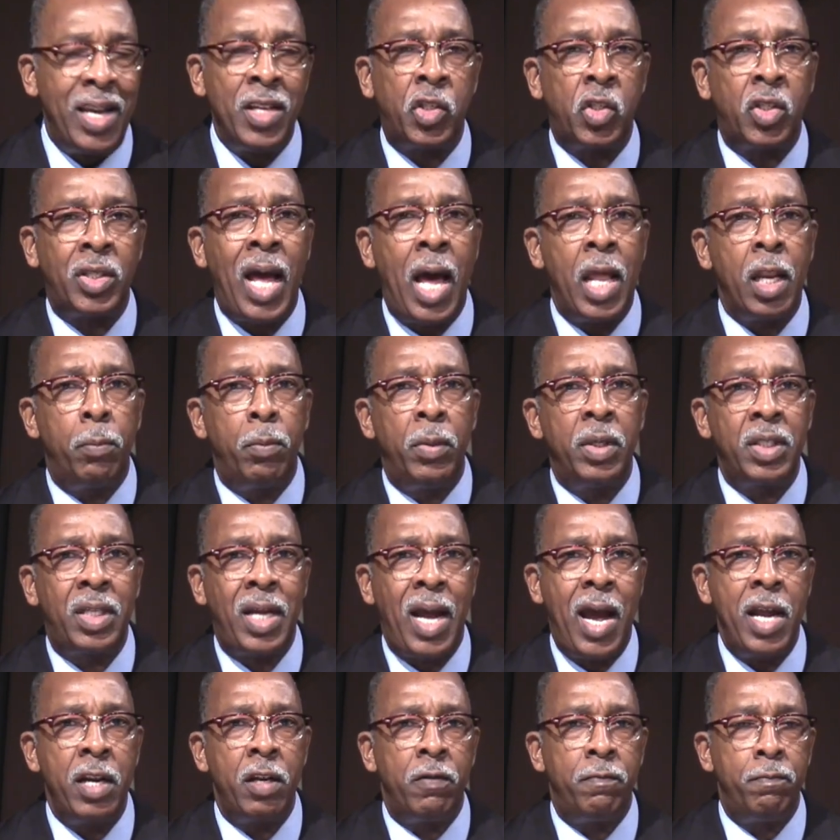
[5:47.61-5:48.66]
a Solomon
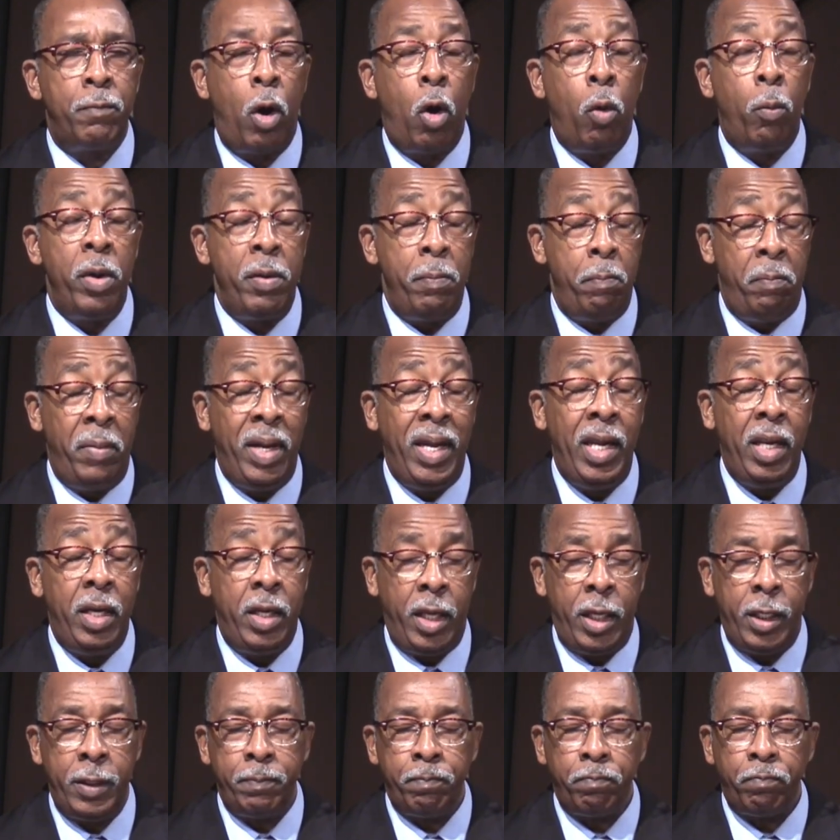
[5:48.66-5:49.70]
kind of moment,
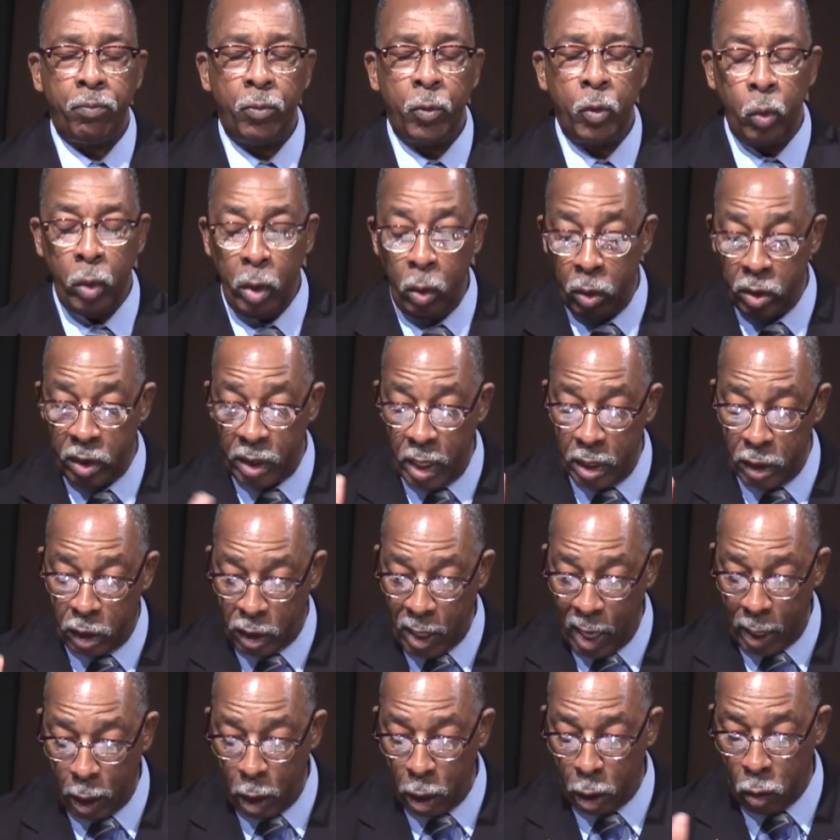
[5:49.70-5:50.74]
meaning, we was in
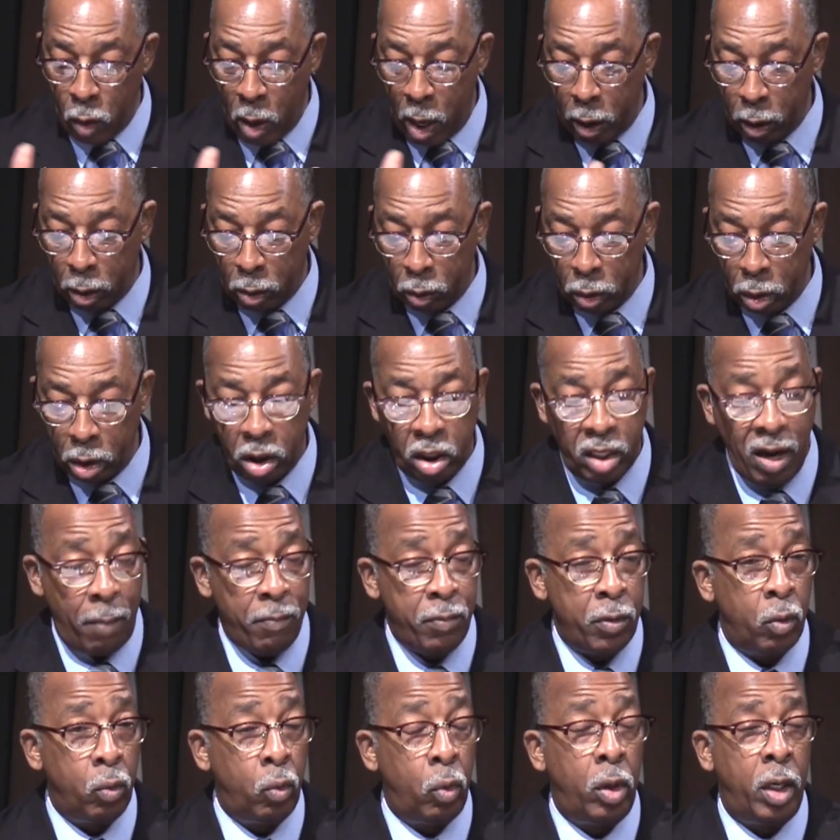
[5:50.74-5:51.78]
Second Chronicles
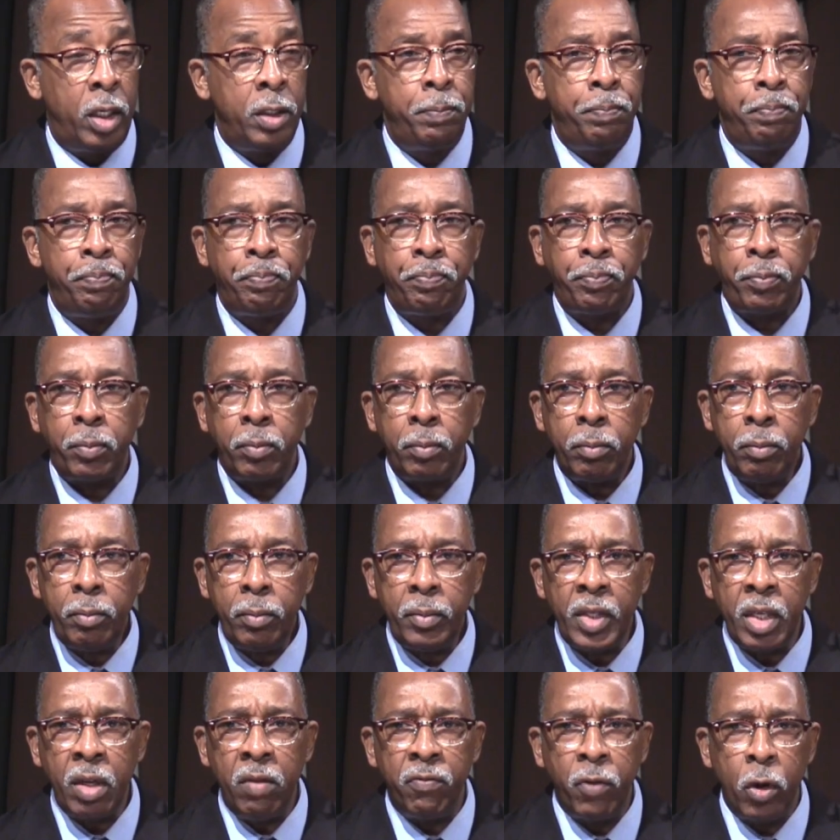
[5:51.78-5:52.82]
chapter 1,
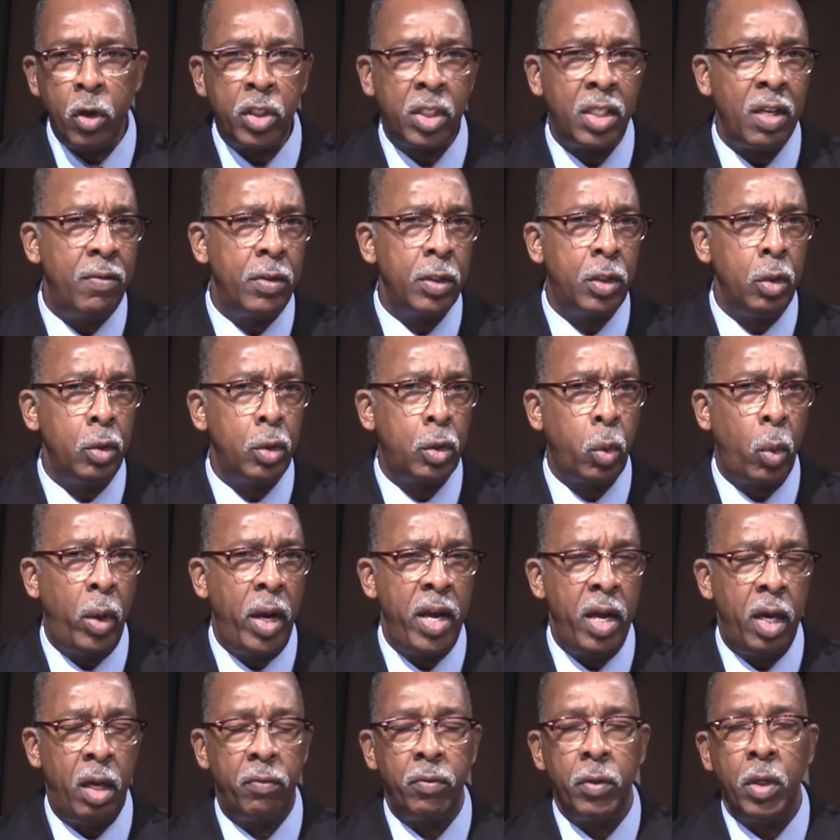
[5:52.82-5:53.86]
verse 7 to
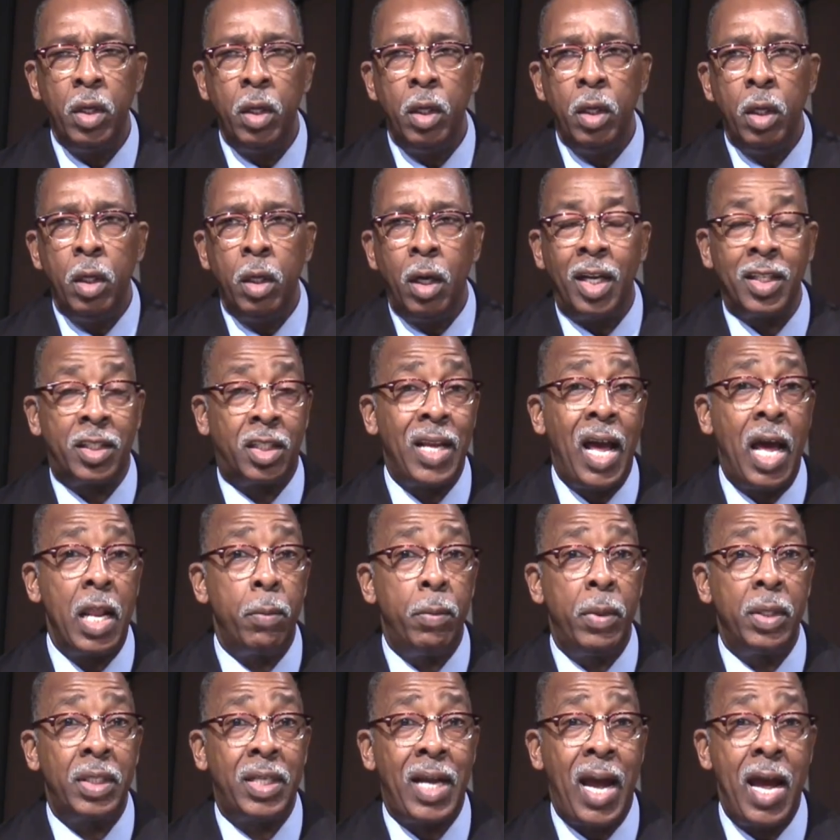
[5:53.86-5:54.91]
12 a
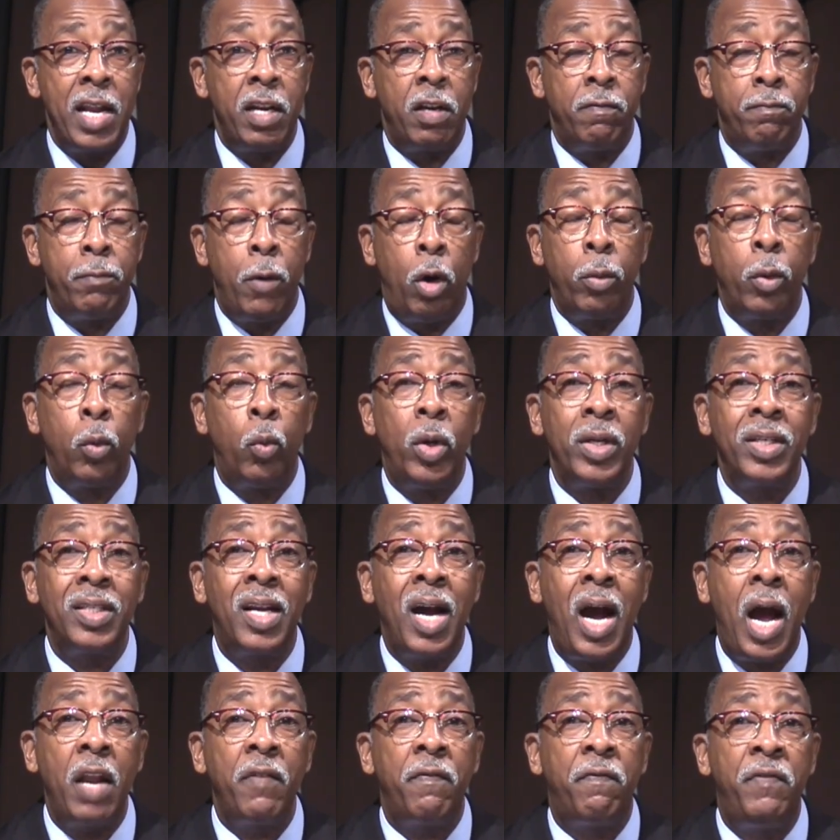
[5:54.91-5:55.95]
Solomon kind of moment when
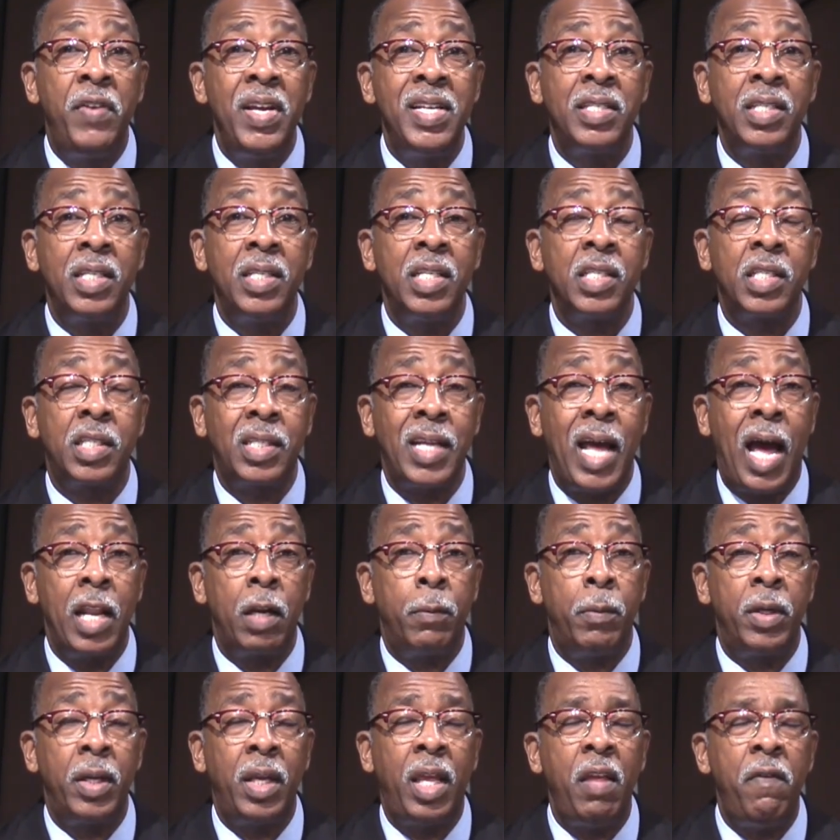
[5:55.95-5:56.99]
God visited
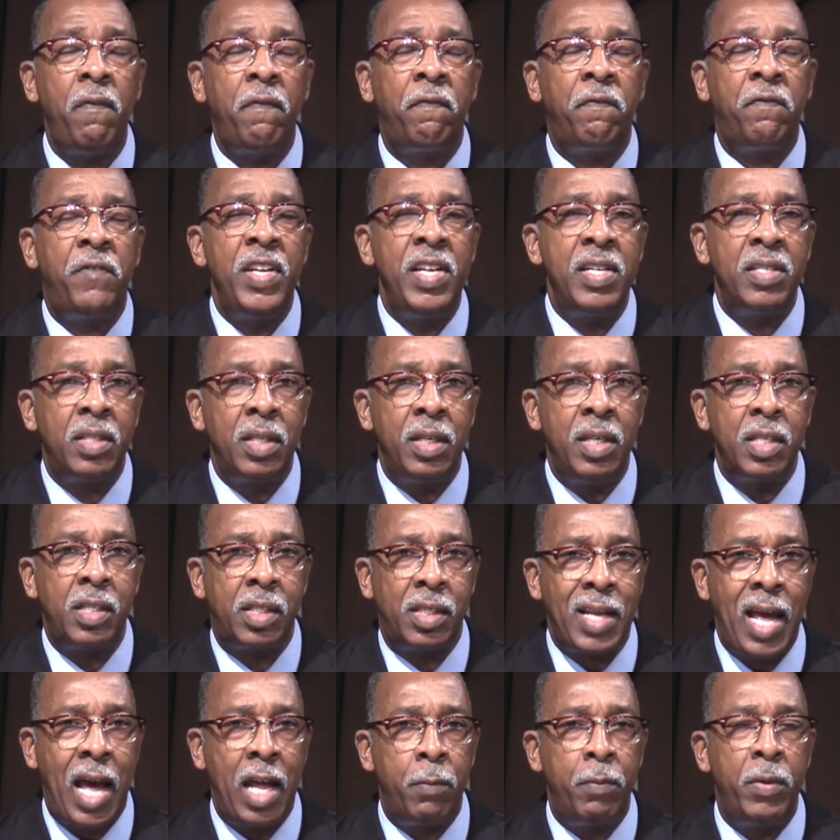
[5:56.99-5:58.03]
Solomon. He visited
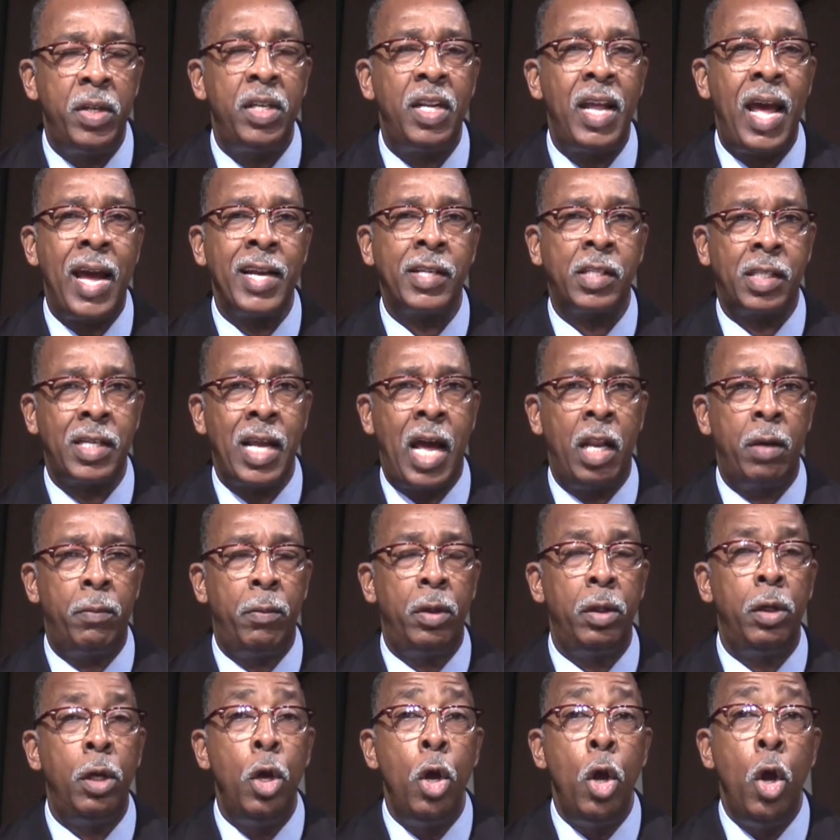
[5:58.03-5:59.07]
Solomon and asked
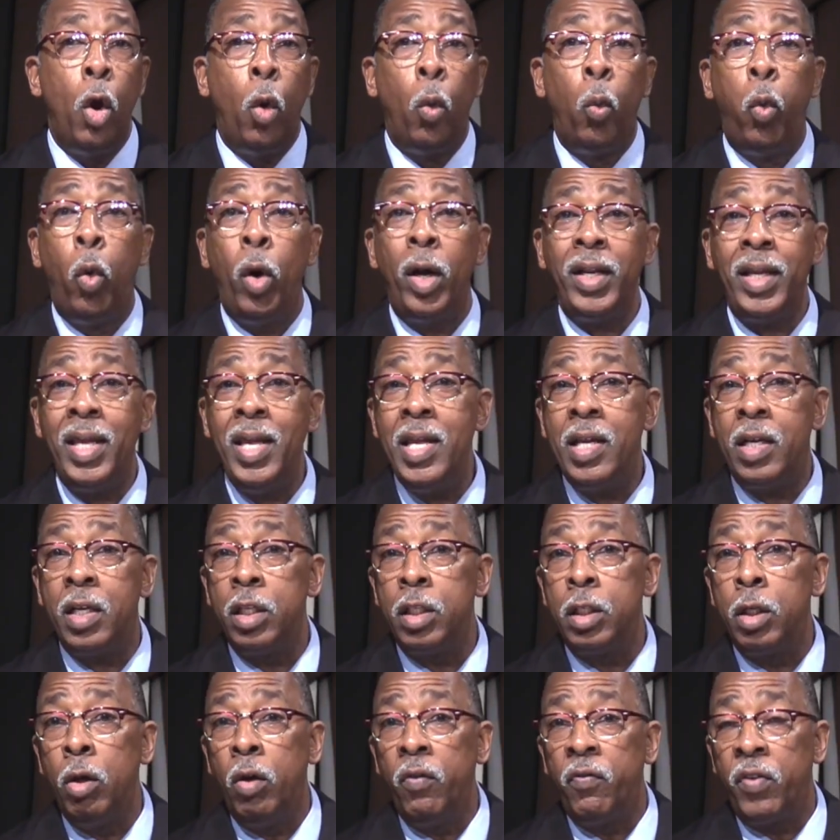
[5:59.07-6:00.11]
Solomon what he
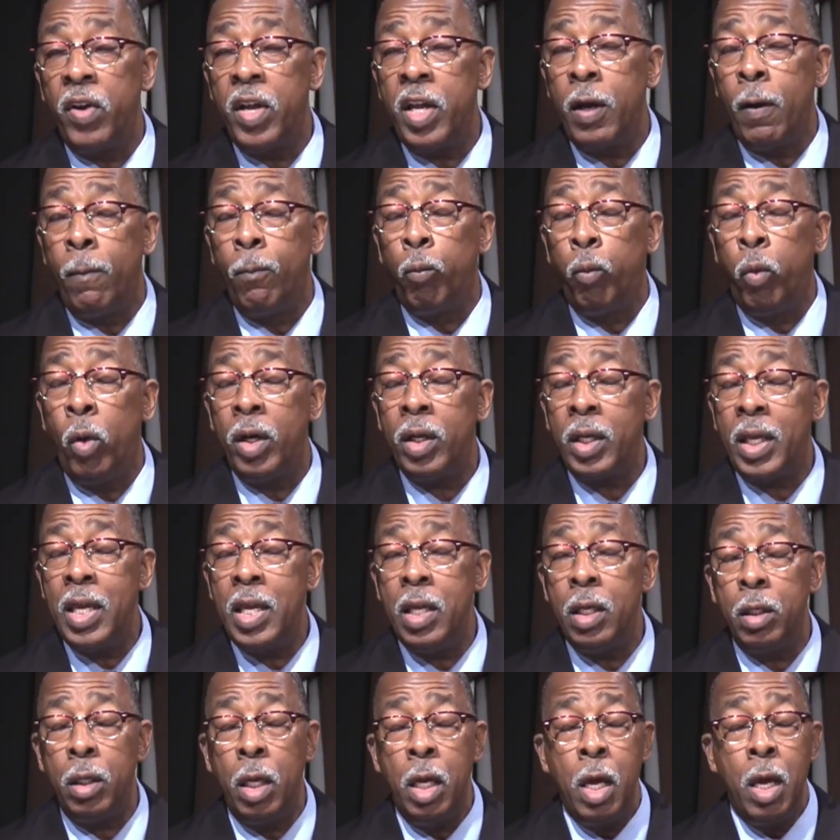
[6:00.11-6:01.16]
could do for him, what
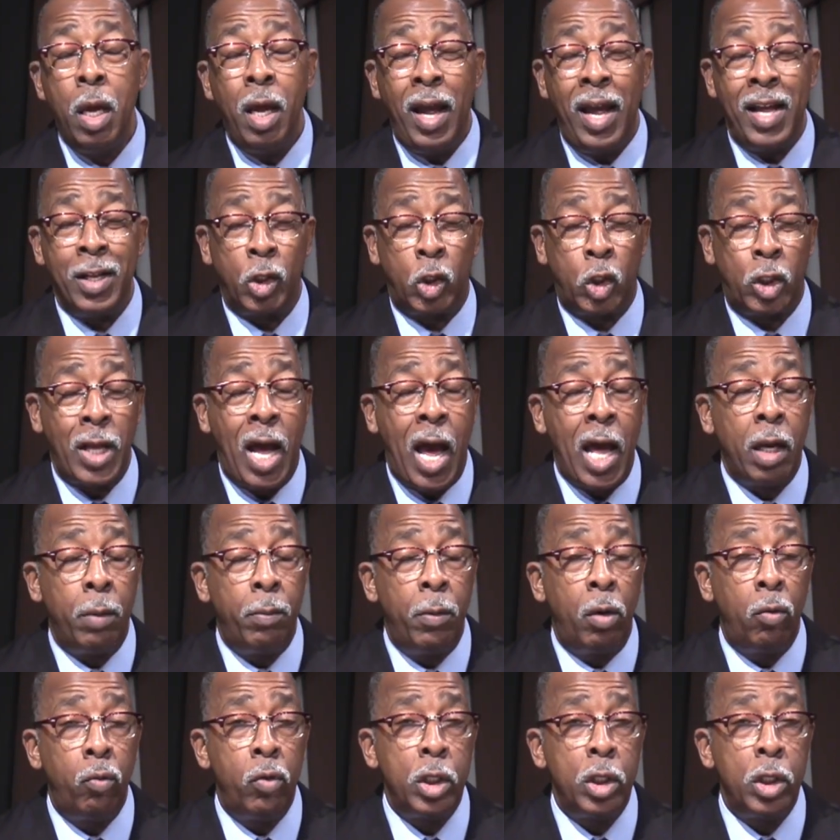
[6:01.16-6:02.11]
he and Solomon